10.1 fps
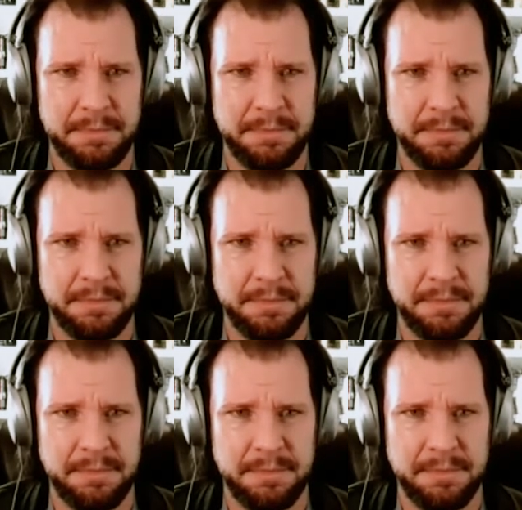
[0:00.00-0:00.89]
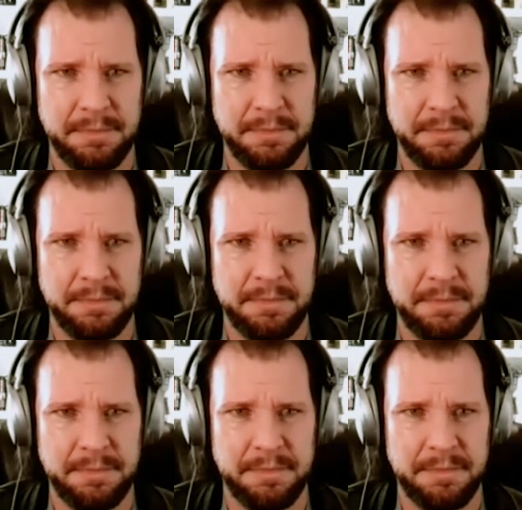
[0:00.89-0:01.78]

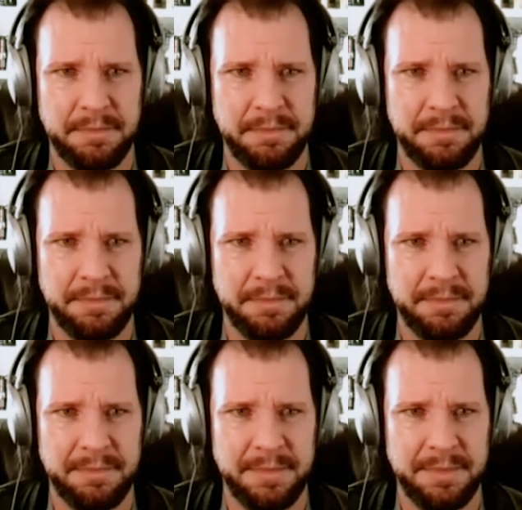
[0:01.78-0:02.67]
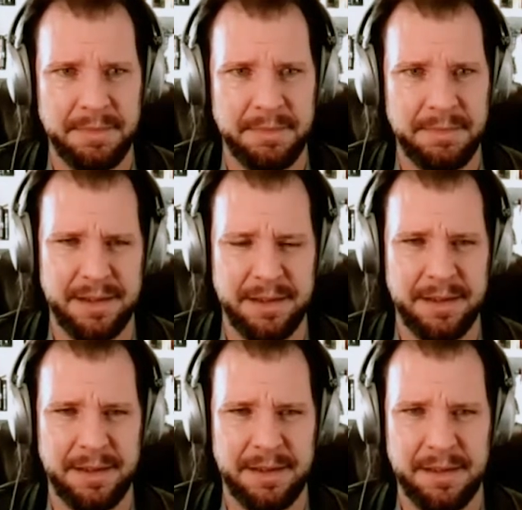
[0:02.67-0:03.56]

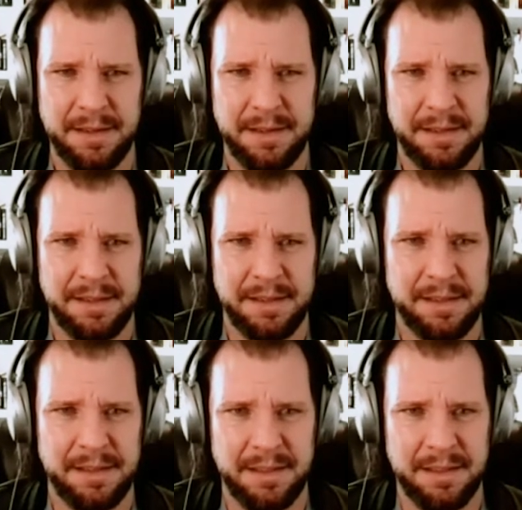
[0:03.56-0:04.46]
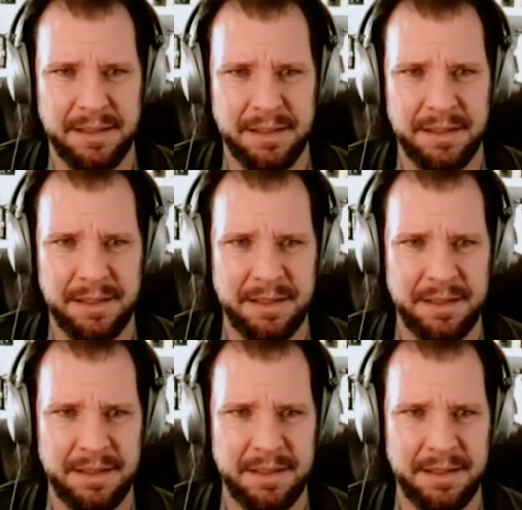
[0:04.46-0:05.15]
This person isn't speaking.